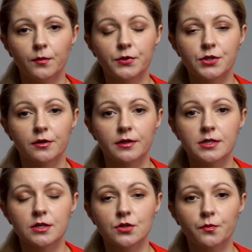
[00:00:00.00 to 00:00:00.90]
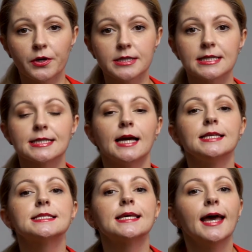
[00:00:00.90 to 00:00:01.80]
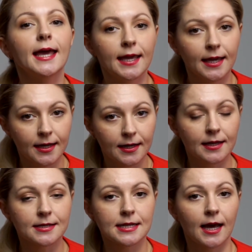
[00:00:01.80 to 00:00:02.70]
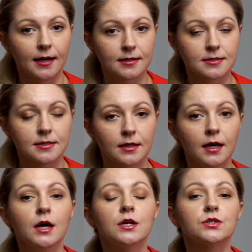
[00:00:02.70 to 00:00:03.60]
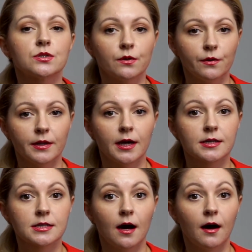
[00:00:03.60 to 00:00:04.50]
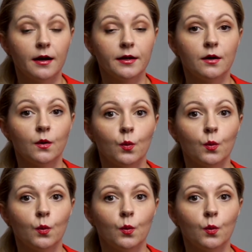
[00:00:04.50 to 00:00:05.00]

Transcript: turn it into present. I take a taxi so that I